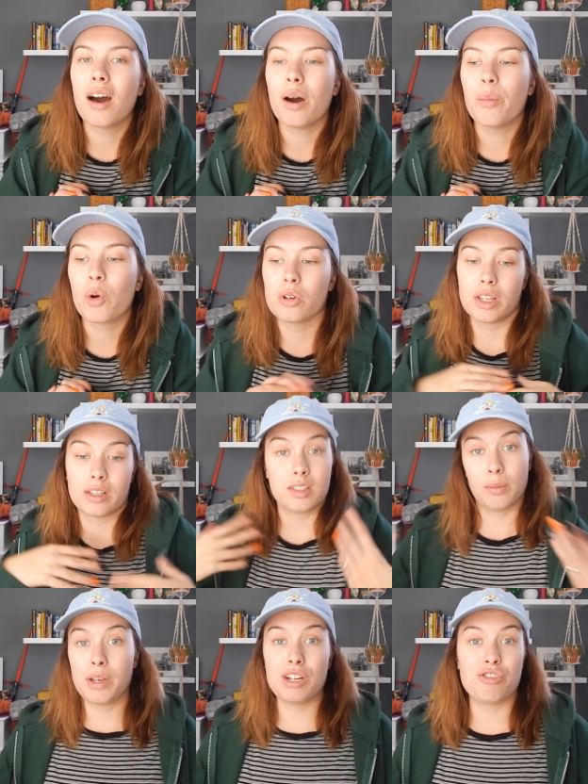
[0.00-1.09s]
um, or like
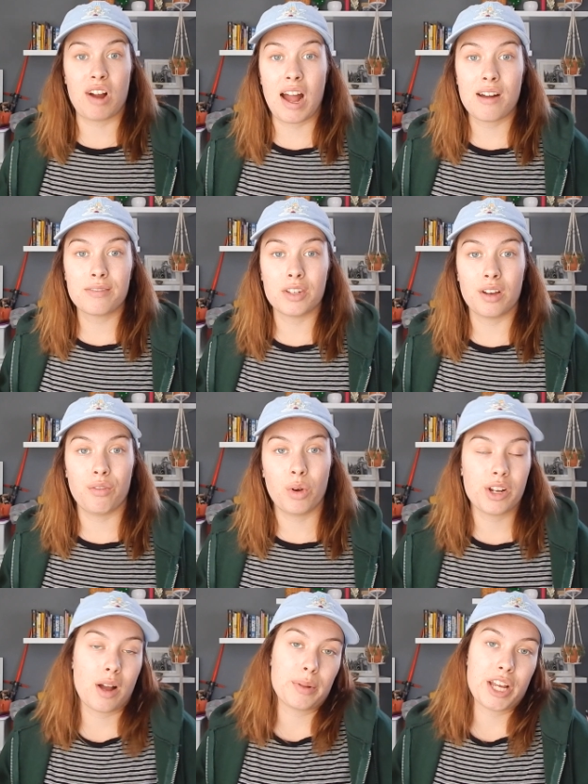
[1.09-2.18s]
send me a draft of
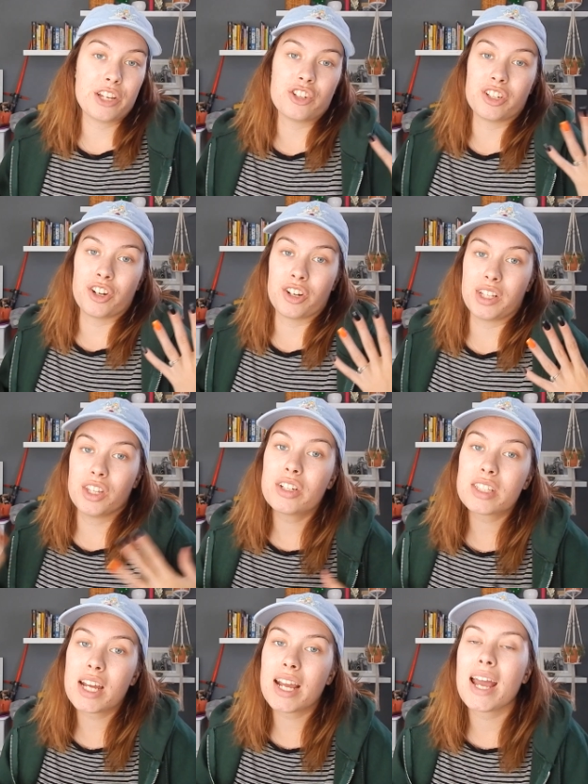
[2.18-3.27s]
what your application currently
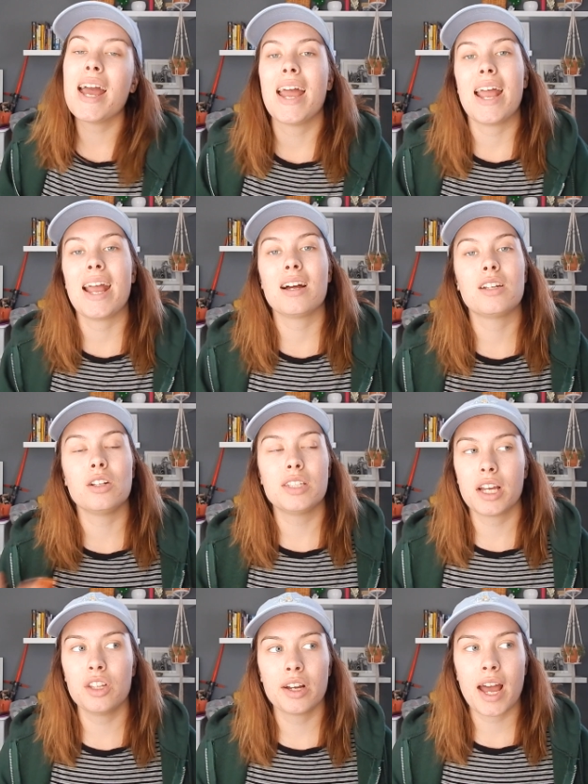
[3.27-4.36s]
looks like and I'll
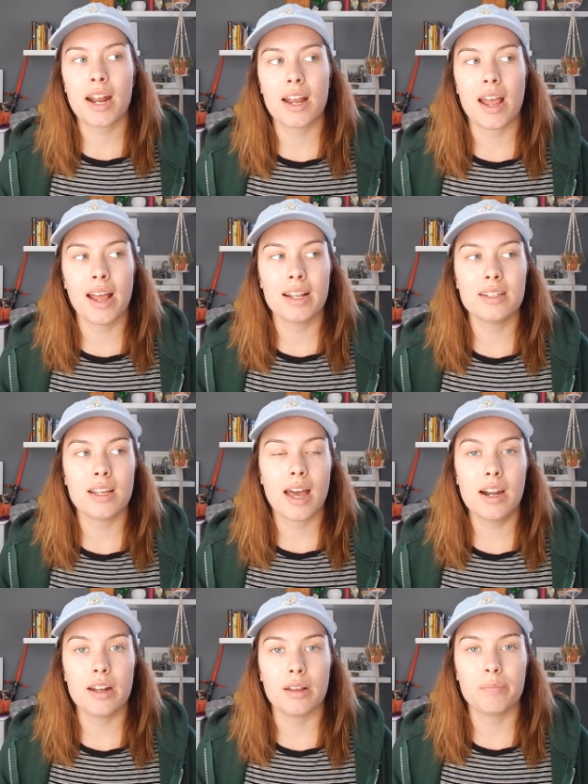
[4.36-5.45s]
take a look at it and
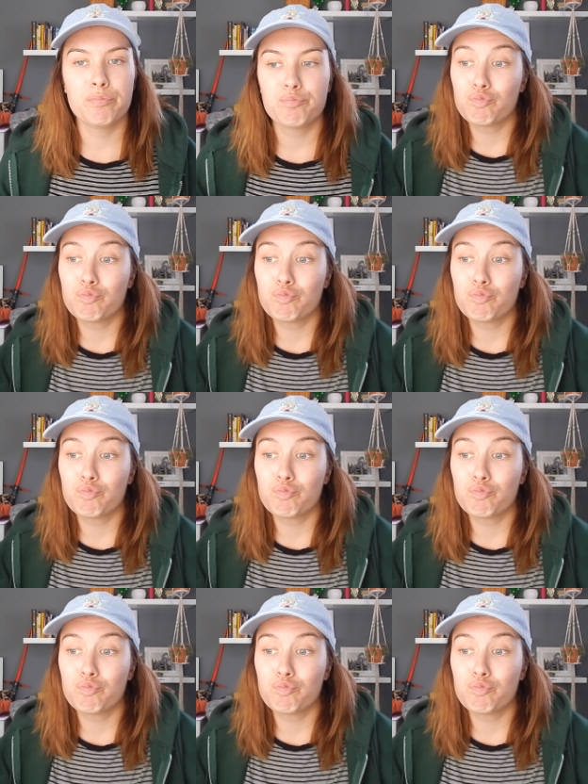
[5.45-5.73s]
edit it.